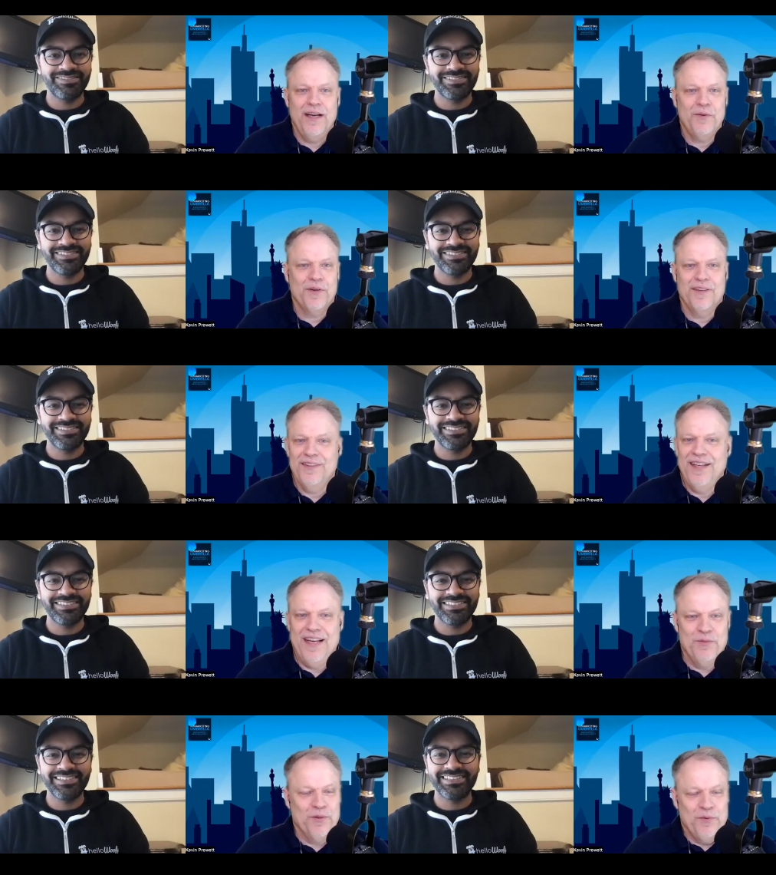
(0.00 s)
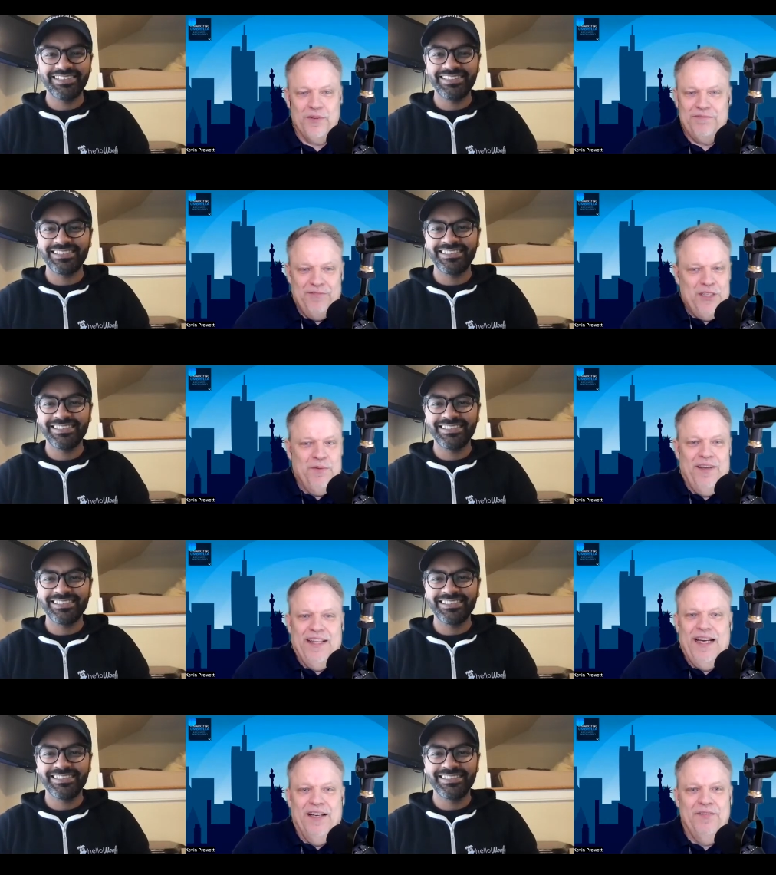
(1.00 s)
Speaker 1: were, hey, we're, we're jumping on
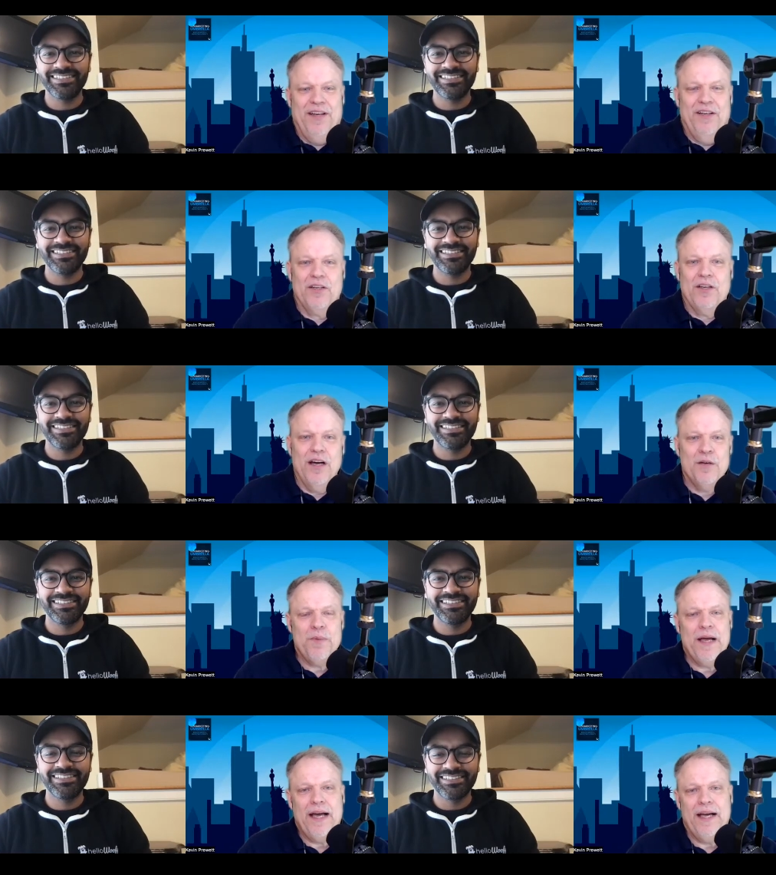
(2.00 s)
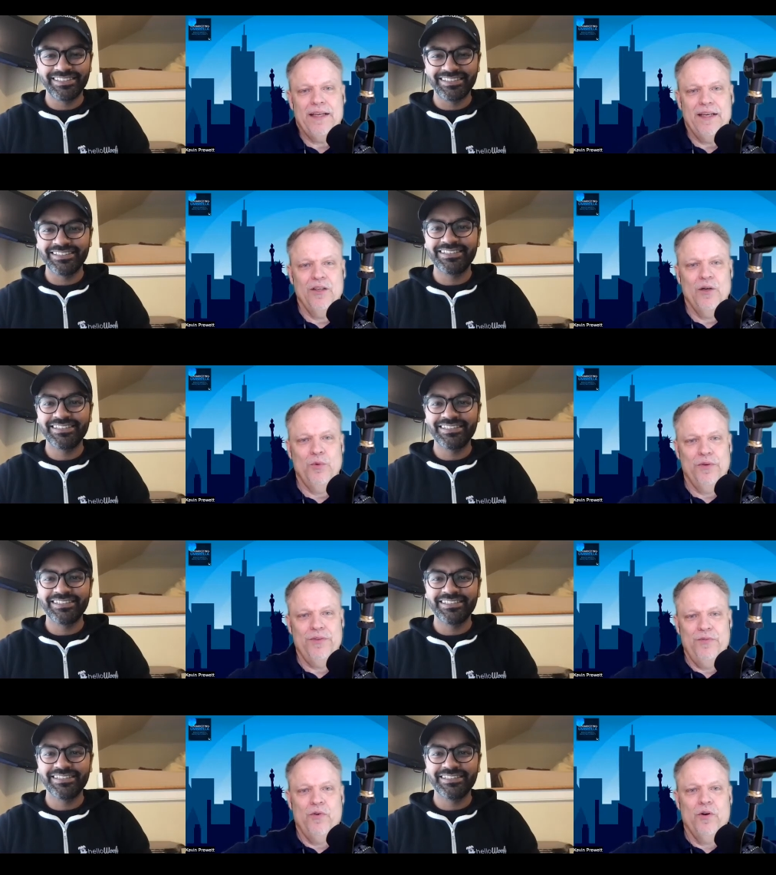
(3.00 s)
that elevator, unpack Hello
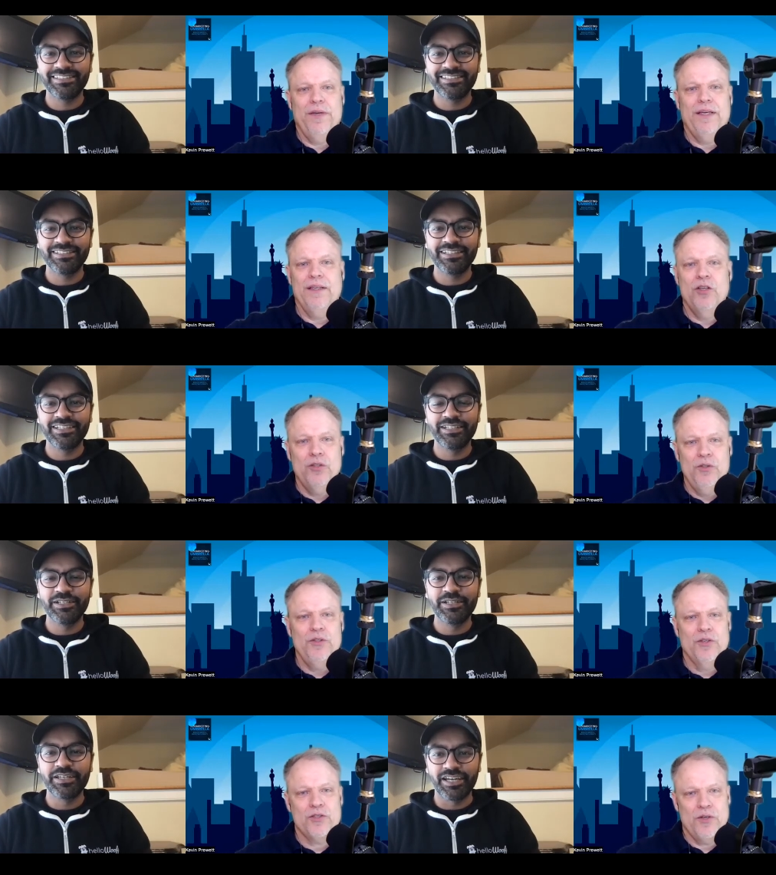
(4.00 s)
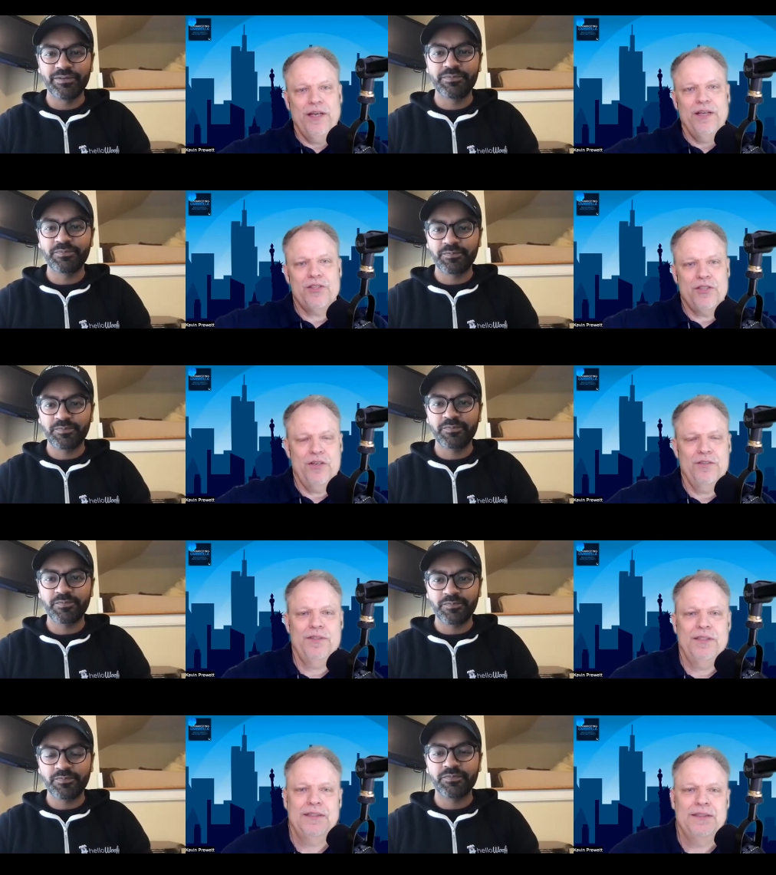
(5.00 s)
Woofy for me and who you're yeah. trying to serve.
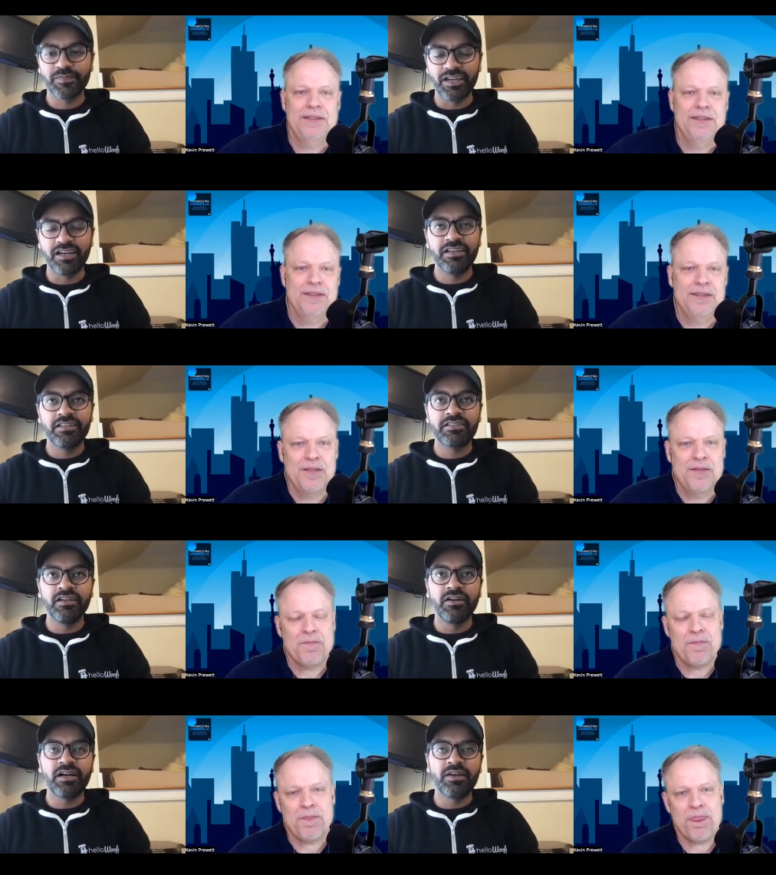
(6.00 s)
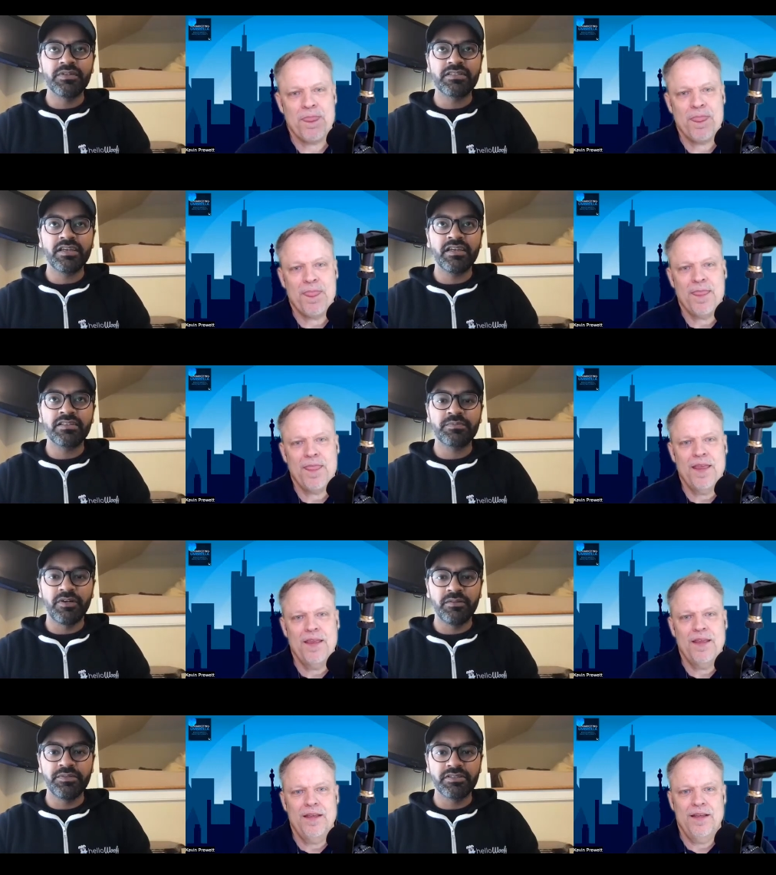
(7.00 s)
Speaker 2: Yeah. So I would say
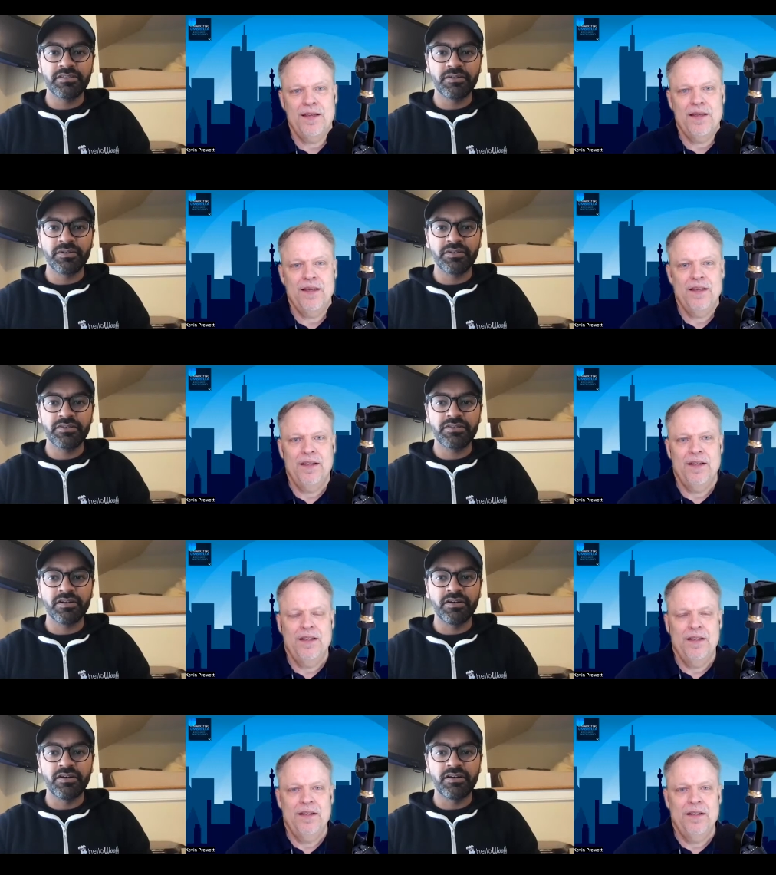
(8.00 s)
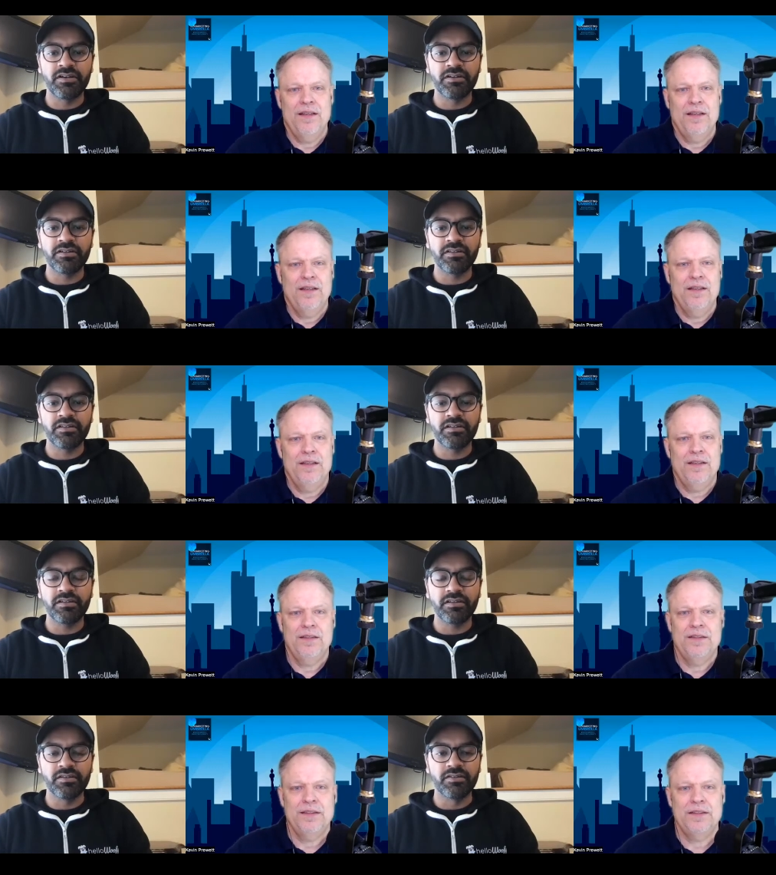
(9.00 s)
small business owners are,
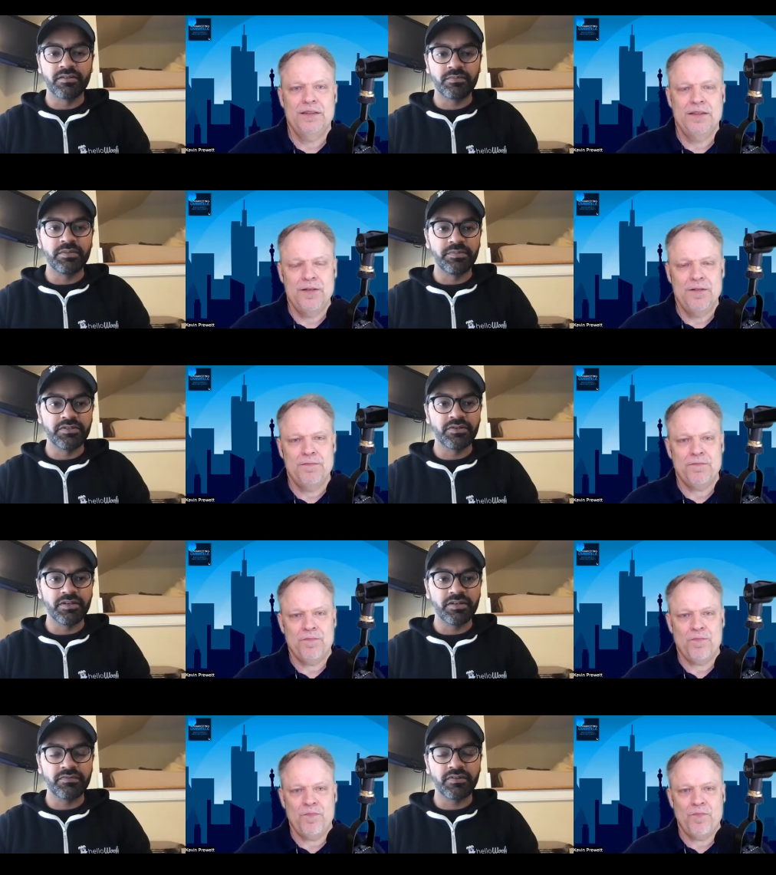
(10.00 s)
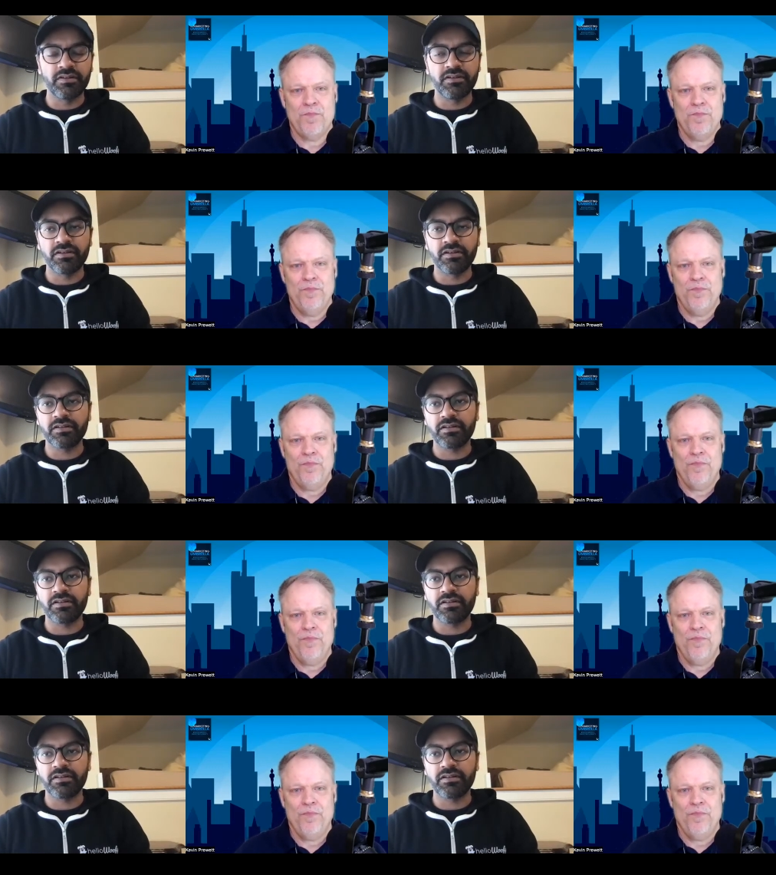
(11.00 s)
you know, the, the majority of our, our, our